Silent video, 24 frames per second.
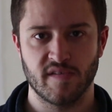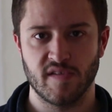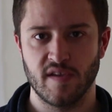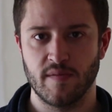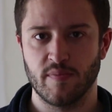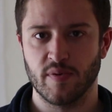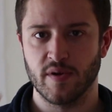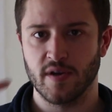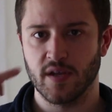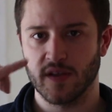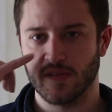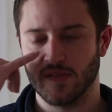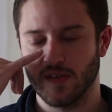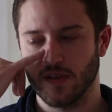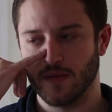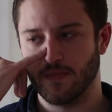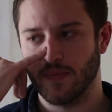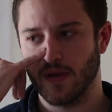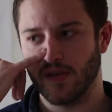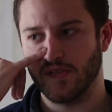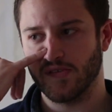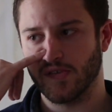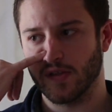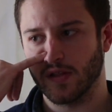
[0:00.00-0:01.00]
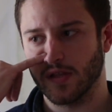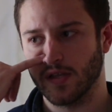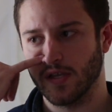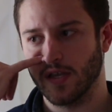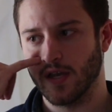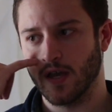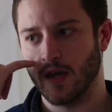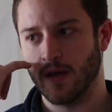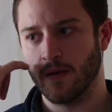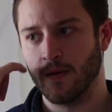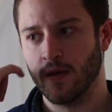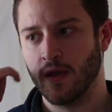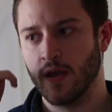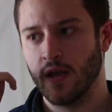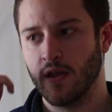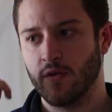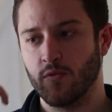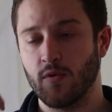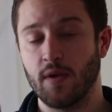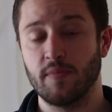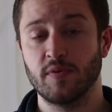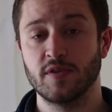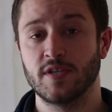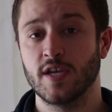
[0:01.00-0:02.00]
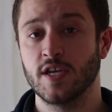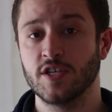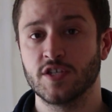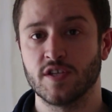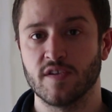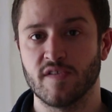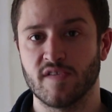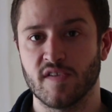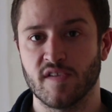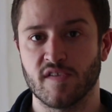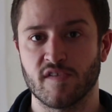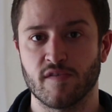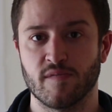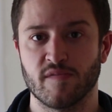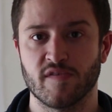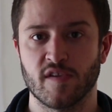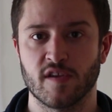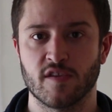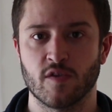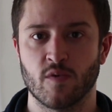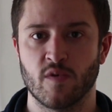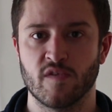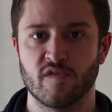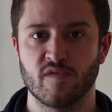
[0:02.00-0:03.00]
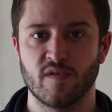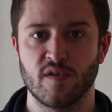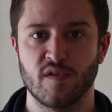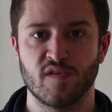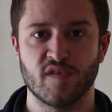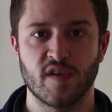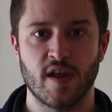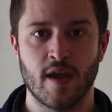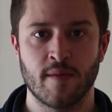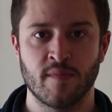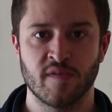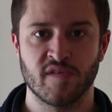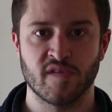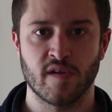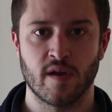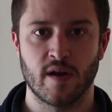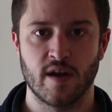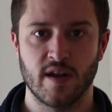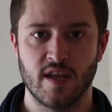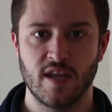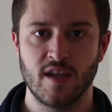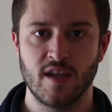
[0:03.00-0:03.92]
He predicted basically reputation systems like the ones we use at Amazon and